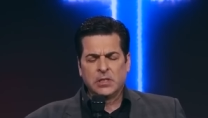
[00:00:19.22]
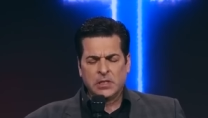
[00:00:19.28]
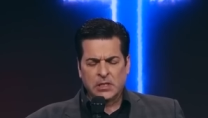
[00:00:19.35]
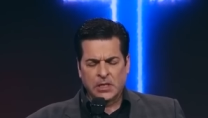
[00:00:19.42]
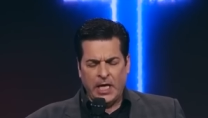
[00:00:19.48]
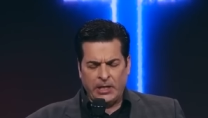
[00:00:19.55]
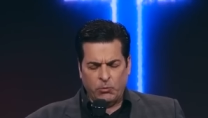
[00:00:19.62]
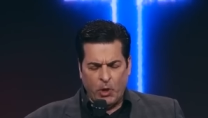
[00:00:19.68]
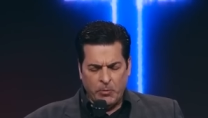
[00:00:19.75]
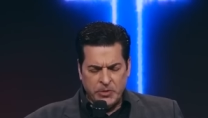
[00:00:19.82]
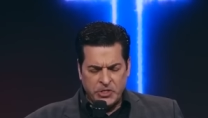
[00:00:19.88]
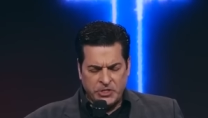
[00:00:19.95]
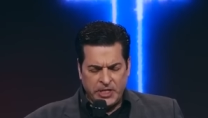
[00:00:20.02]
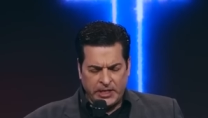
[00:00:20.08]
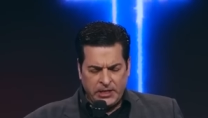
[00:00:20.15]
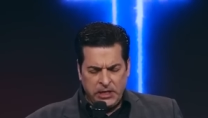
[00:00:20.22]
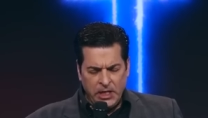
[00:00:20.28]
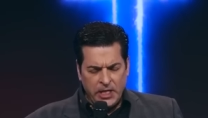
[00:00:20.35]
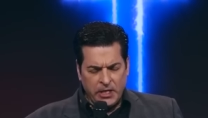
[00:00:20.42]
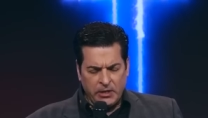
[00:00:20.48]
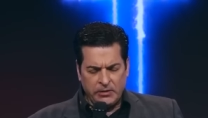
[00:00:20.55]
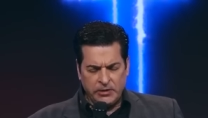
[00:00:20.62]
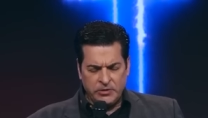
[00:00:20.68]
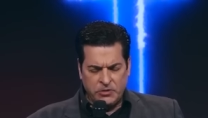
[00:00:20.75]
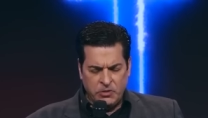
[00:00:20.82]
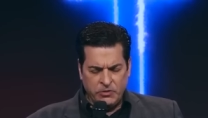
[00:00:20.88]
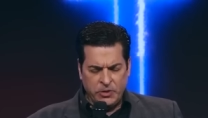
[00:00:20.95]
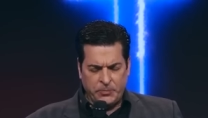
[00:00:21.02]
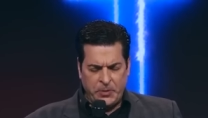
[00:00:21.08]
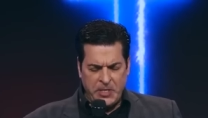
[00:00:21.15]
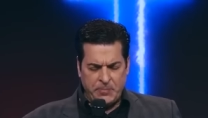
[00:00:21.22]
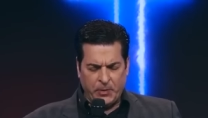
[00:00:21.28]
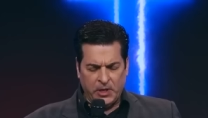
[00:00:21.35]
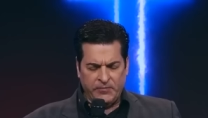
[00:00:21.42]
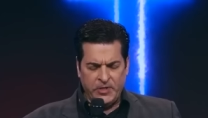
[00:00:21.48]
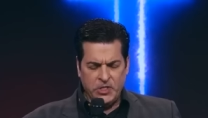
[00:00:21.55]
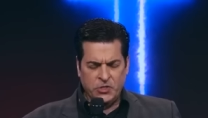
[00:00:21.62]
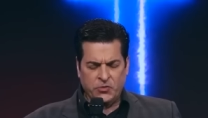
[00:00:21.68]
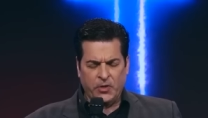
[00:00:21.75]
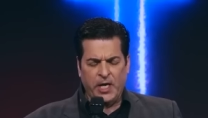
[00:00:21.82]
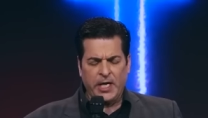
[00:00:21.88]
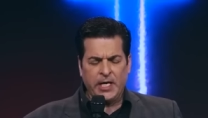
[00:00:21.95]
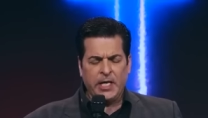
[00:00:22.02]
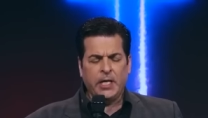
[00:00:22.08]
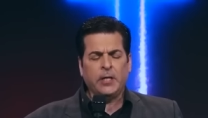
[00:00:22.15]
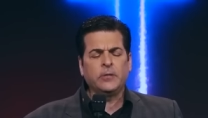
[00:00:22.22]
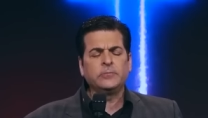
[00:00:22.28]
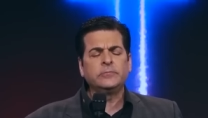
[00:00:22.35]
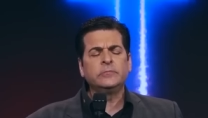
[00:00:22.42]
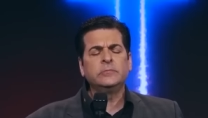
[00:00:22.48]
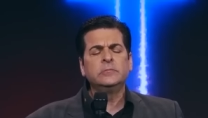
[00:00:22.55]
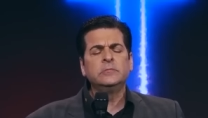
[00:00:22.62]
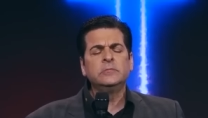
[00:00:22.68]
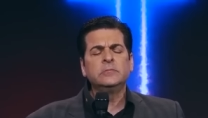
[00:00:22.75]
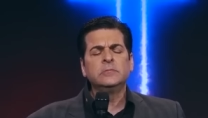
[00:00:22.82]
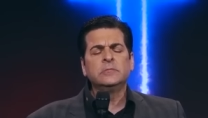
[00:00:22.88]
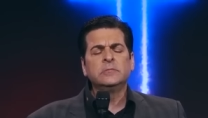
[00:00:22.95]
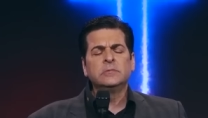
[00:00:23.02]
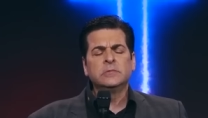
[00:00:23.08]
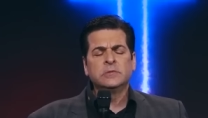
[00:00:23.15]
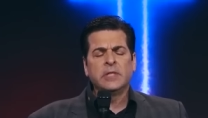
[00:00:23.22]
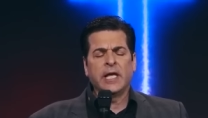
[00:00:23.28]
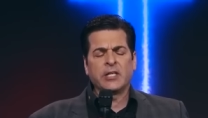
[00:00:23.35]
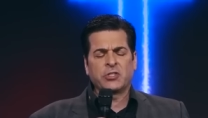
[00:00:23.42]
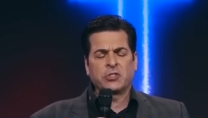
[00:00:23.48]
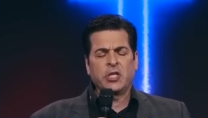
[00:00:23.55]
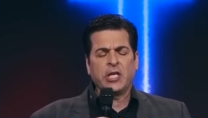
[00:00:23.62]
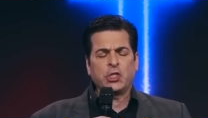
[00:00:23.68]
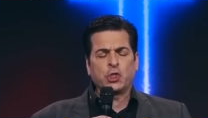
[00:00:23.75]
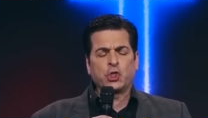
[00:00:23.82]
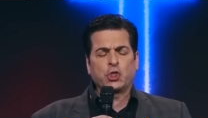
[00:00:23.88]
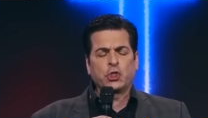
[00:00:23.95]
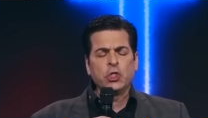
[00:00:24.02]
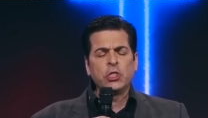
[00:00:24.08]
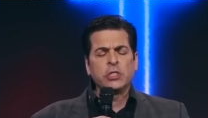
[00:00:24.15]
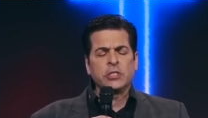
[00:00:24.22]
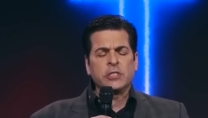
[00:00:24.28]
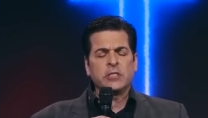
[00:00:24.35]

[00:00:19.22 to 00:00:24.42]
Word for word: like what was declared unto the people of Israel as they stood